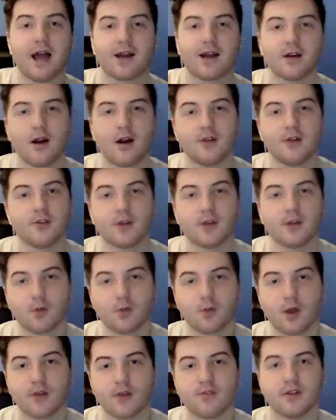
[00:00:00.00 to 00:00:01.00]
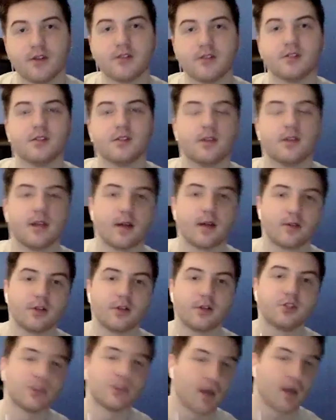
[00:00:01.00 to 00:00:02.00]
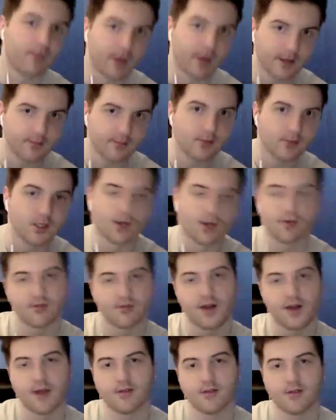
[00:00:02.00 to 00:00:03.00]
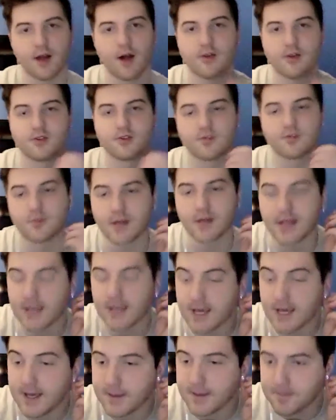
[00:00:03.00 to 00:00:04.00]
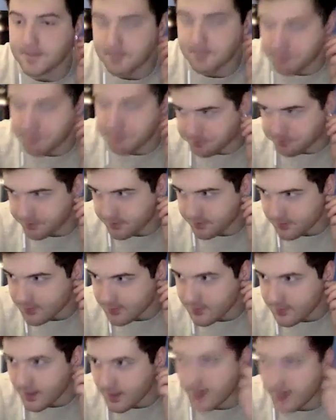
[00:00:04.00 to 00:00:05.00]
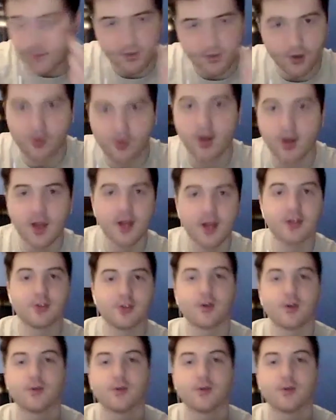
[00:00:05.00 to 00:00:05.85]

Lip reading: on during breakfast, and then at lunchtime I $5 for me to eat. And so during